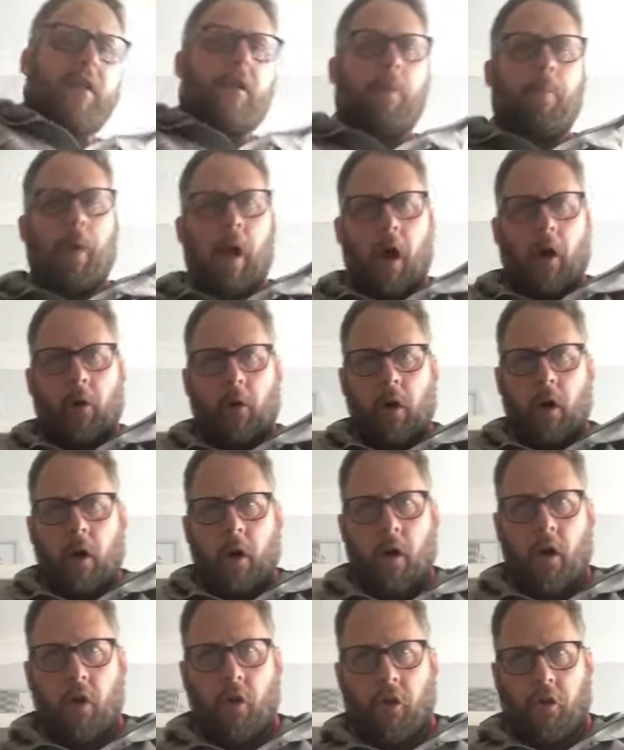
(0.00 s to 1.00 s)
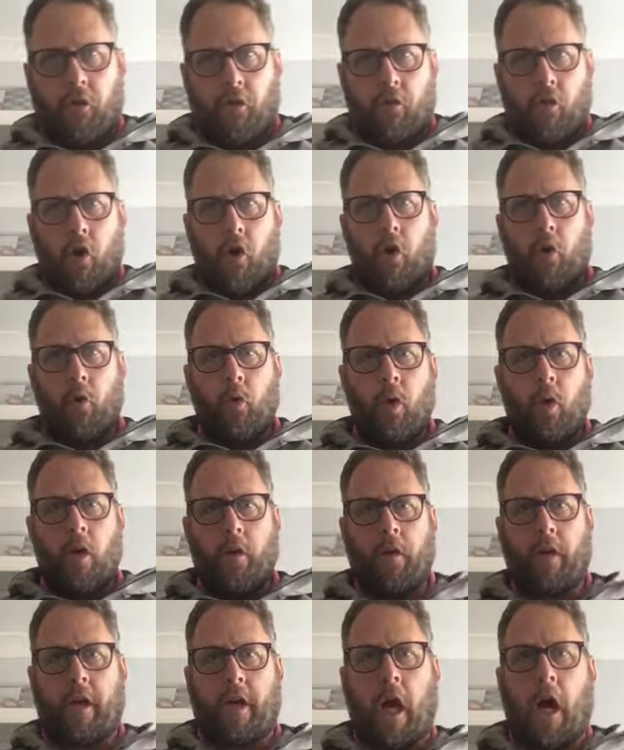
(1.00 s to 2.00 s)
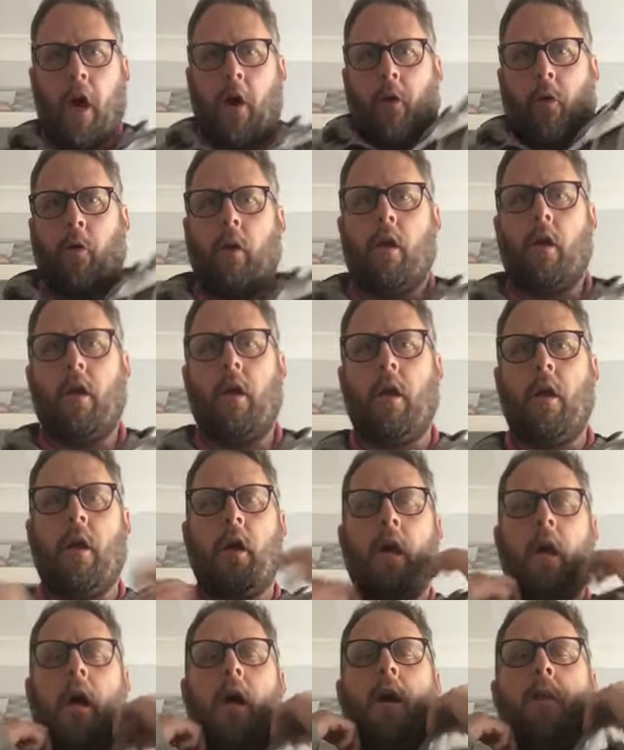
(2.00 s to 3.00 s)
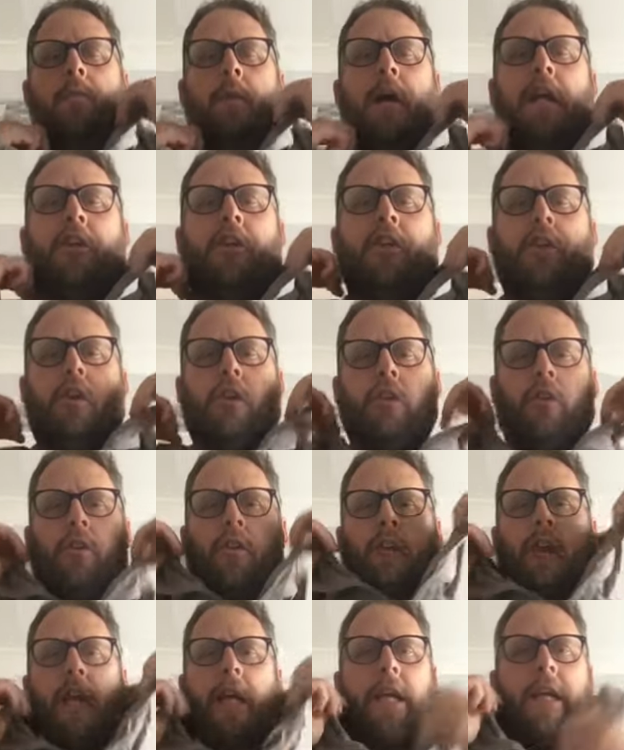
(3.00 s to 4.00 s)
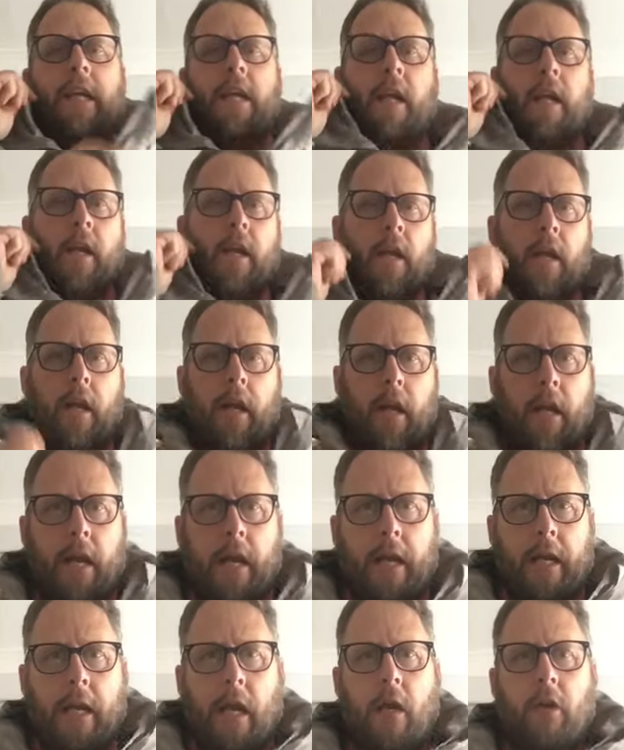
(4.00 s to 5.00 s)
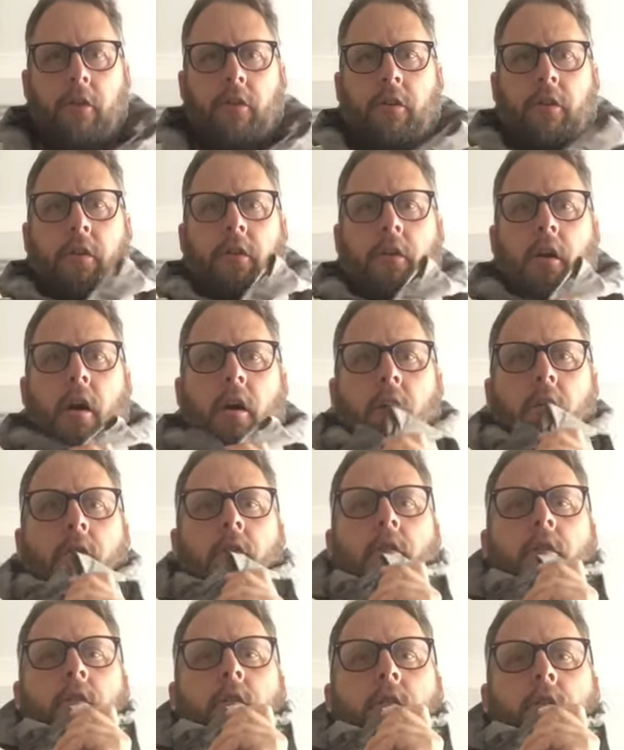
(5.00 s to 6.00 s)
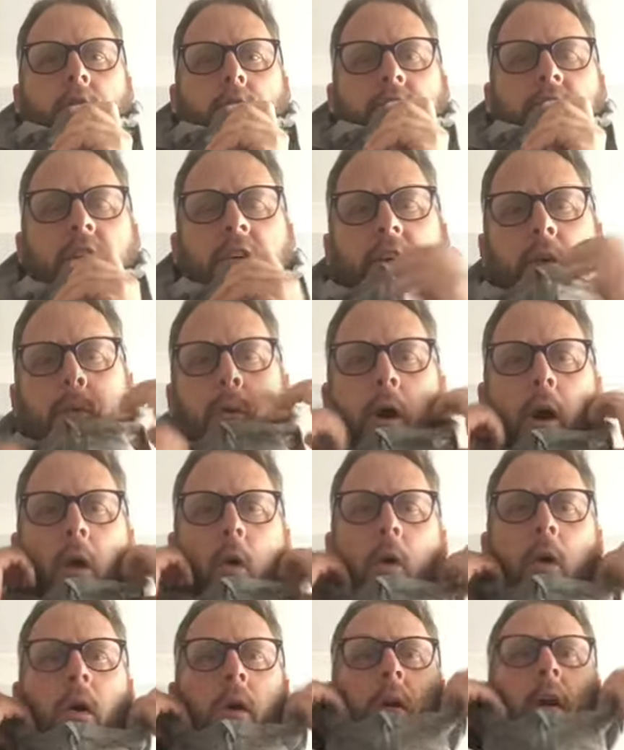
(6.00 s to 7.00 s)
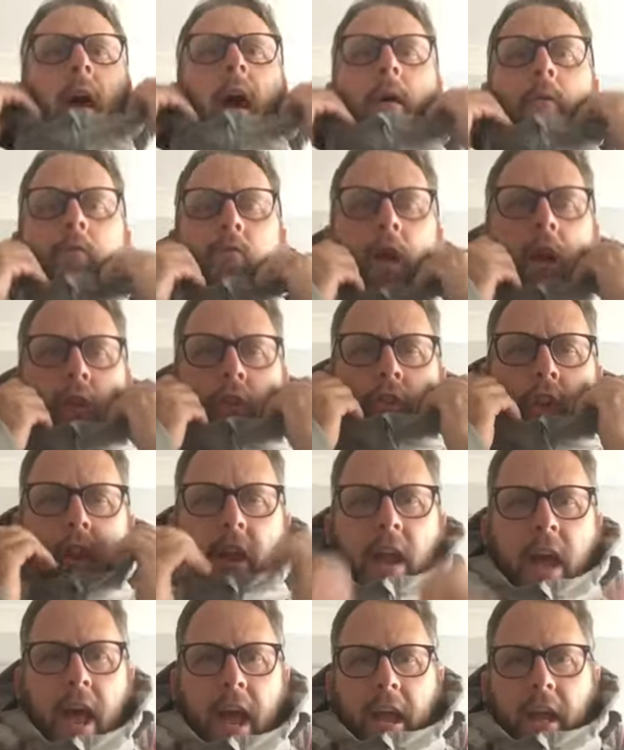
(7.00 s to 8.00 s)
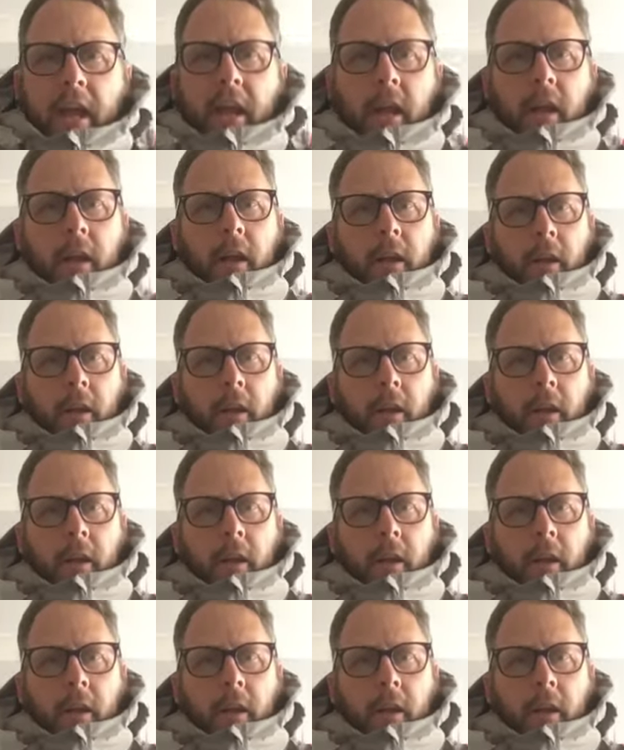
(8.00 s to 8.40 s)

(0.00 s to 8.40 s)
to blow through the coat. As you can see, it goes very well up round your neck